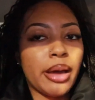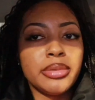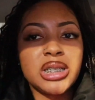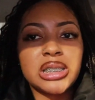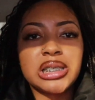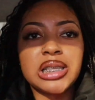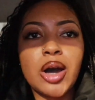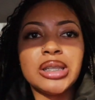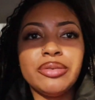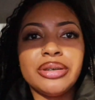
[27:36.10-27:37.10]
just
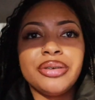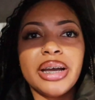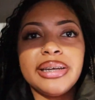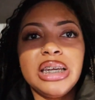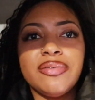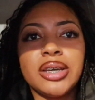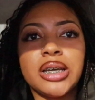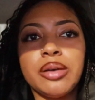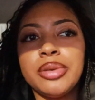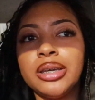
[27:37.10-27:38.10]
slowly regretting even
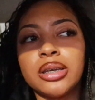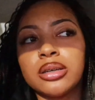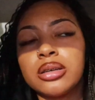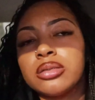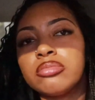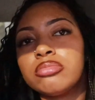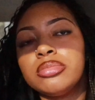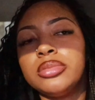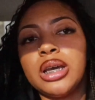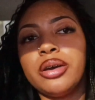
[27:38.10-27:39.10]

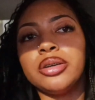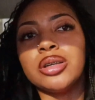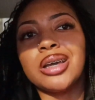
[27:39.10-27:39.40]
coming down here.